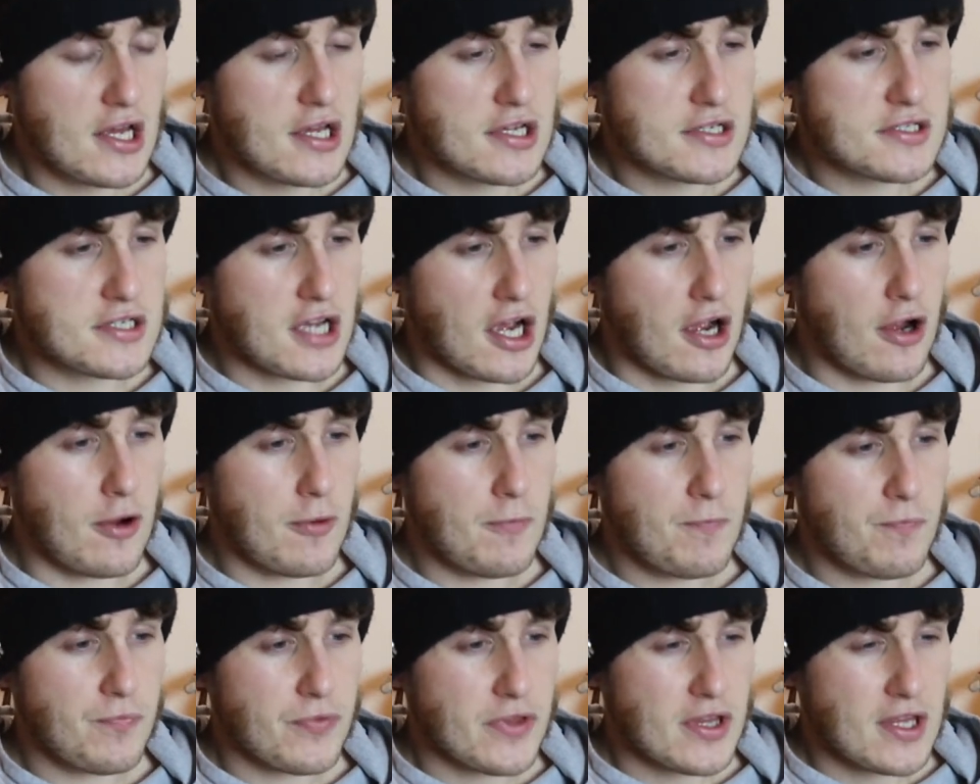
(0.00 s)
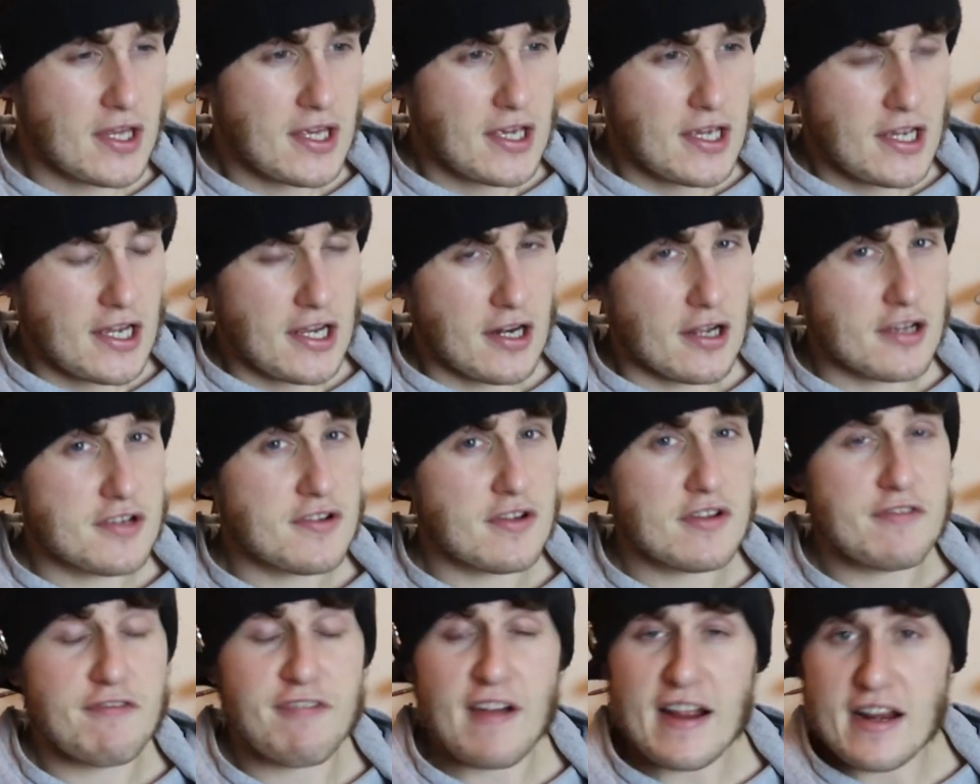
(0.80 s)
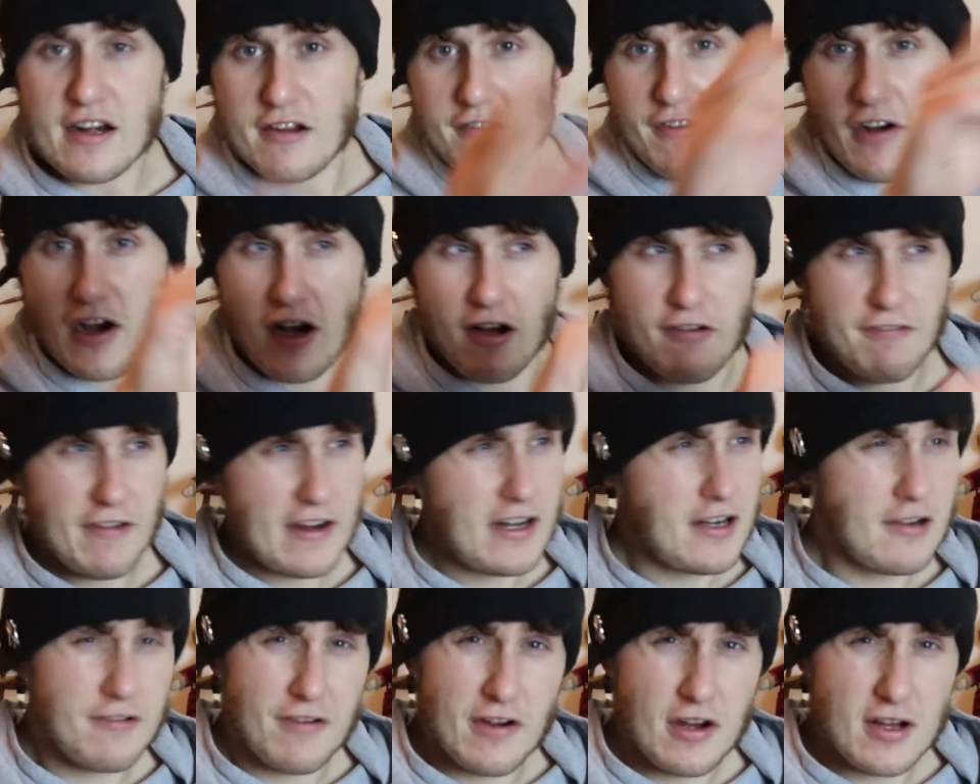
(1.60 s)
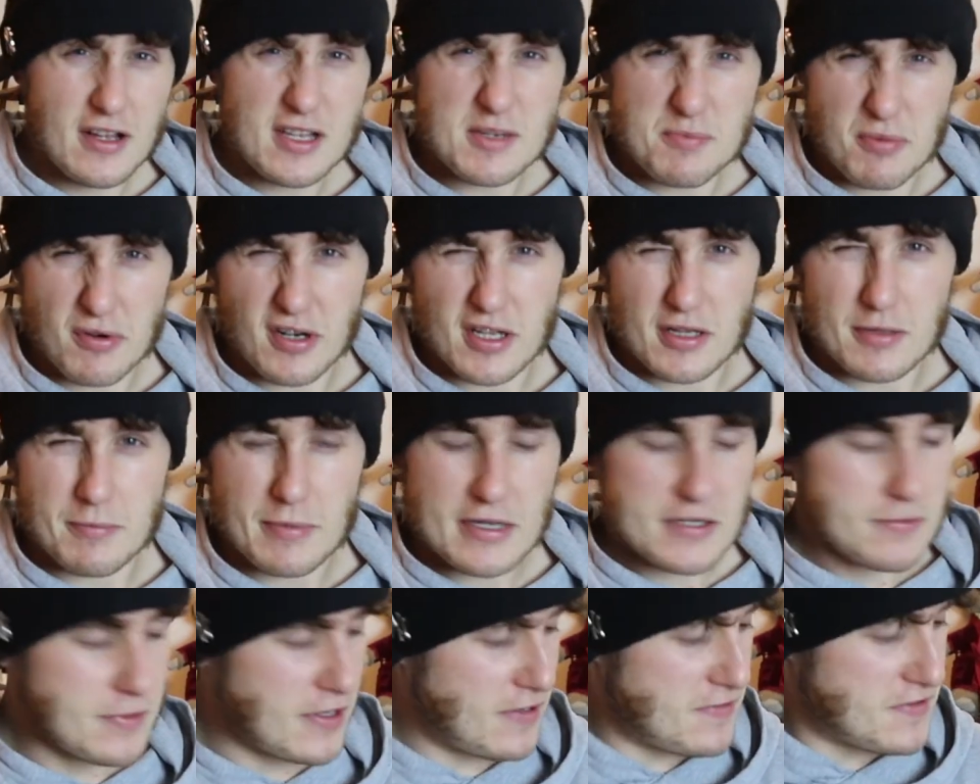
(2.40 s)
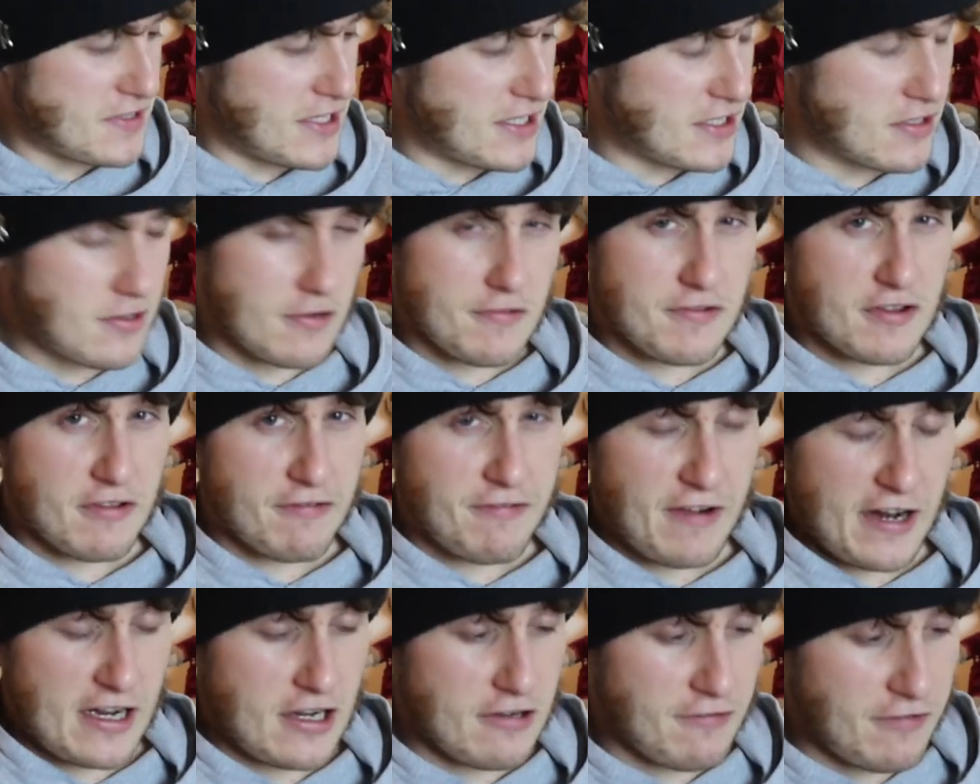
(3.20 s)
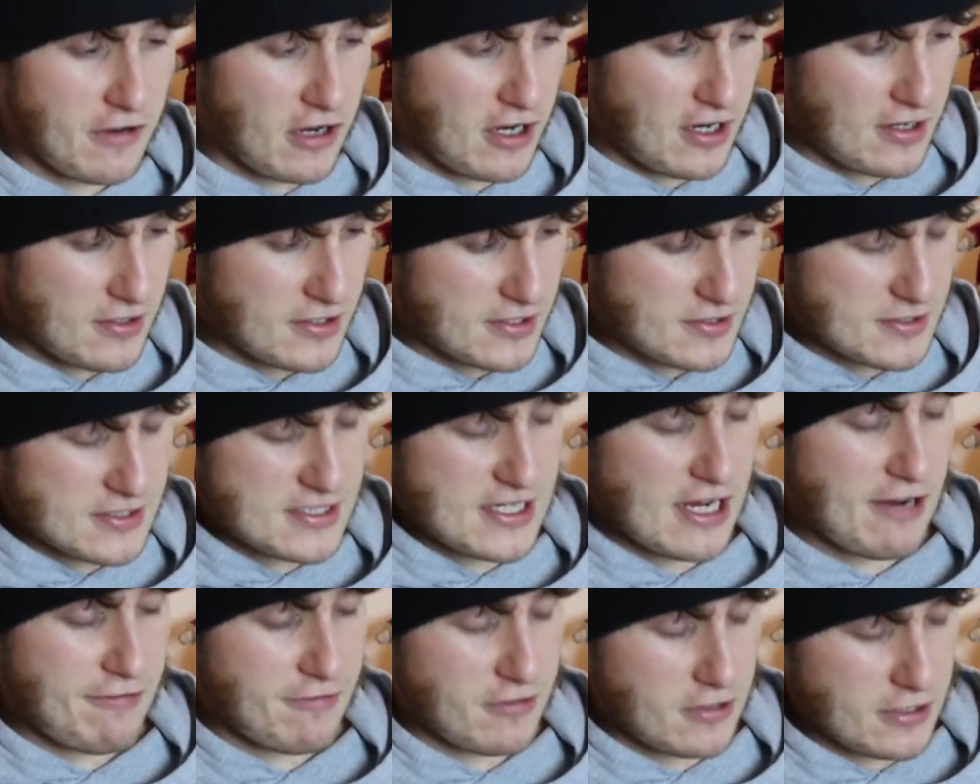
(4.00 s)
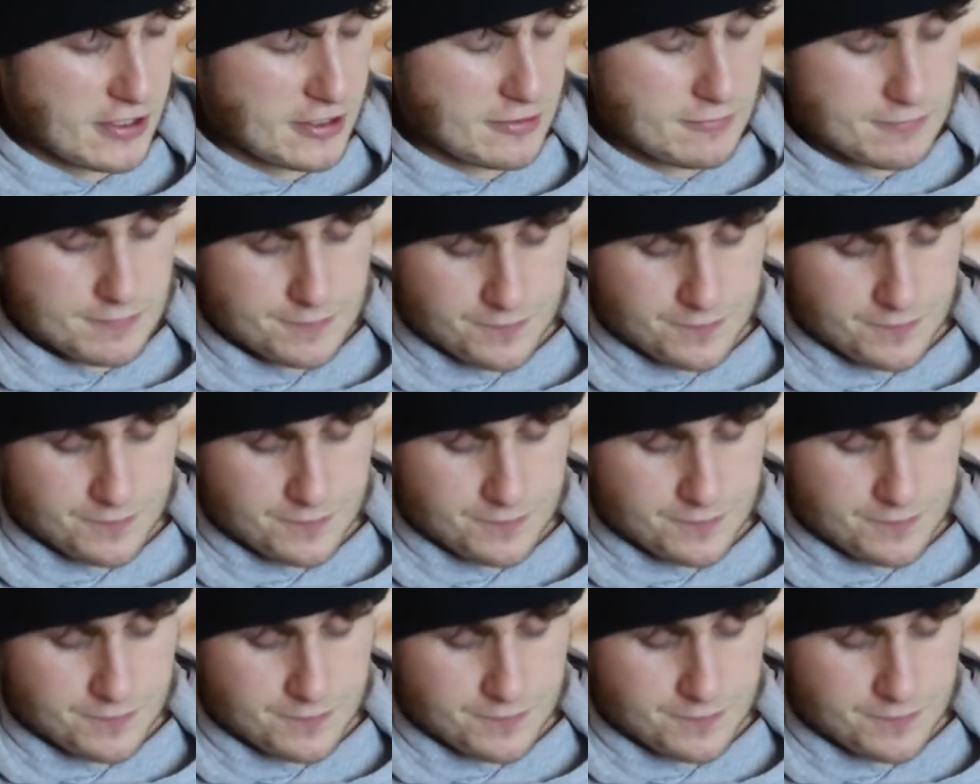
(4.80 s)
So, you know, faint of heart, that's probably the best way of saying it, not for the faint of heart, definitely.